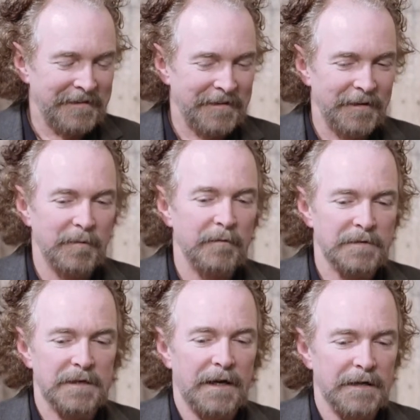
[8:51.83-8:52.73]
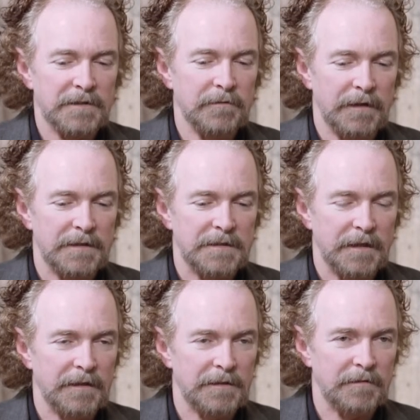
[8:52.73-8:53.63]
it was in high school. I
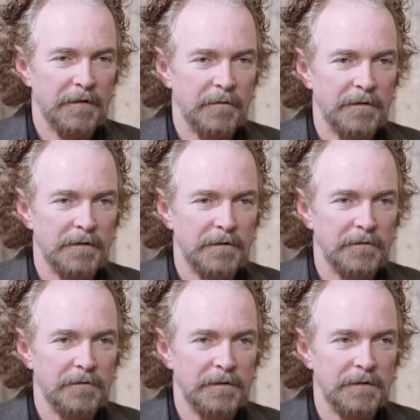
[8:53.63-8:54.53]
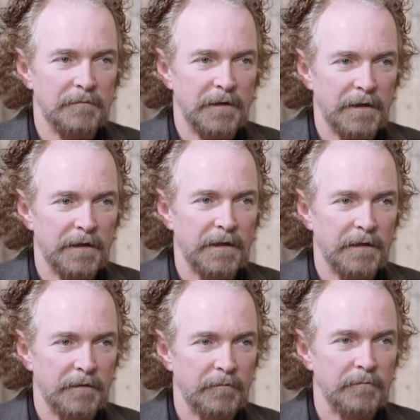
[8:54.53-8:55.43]
decided that's what I wanted to do, and then when I got
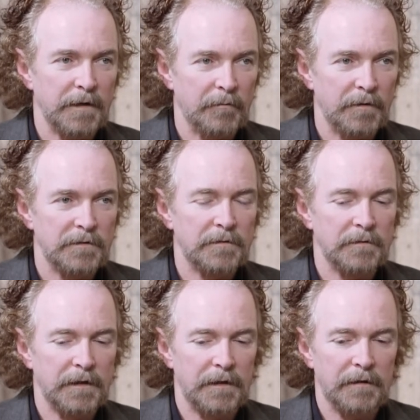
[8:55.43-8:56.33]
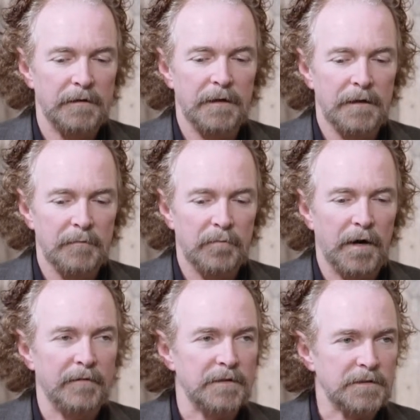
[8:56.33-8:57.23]
out, I went to a
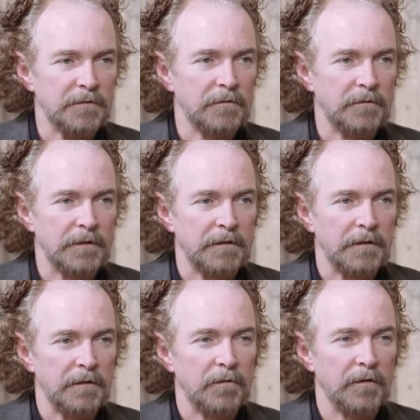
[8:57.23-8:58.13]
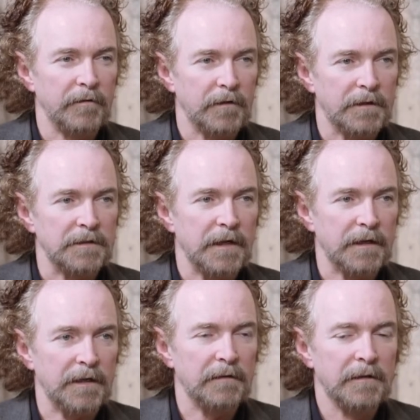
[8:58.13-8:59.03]
private school in Louisville,
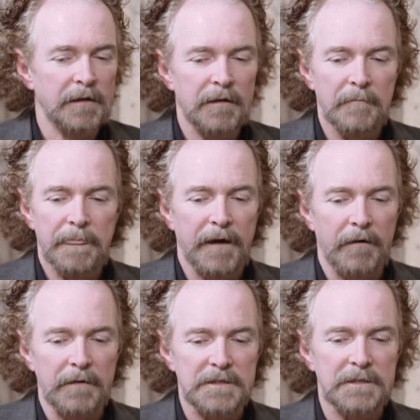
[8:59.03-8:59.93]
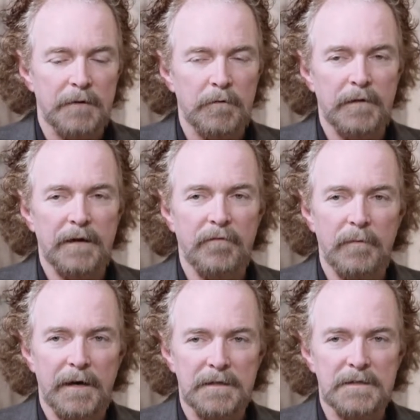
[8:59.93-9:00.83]
Kentucky. I only stuck with that for
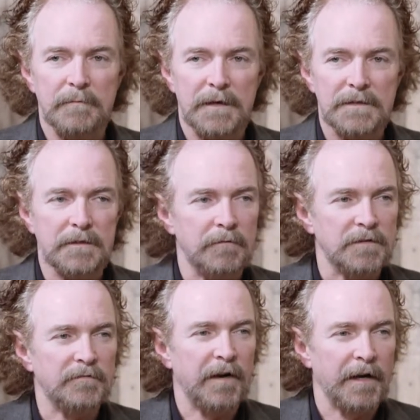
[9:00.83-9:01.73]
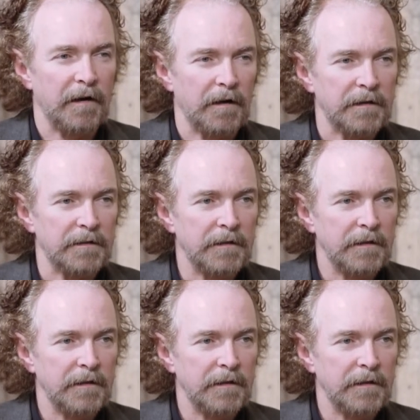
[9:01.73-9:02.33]
about a semester. It was fine art,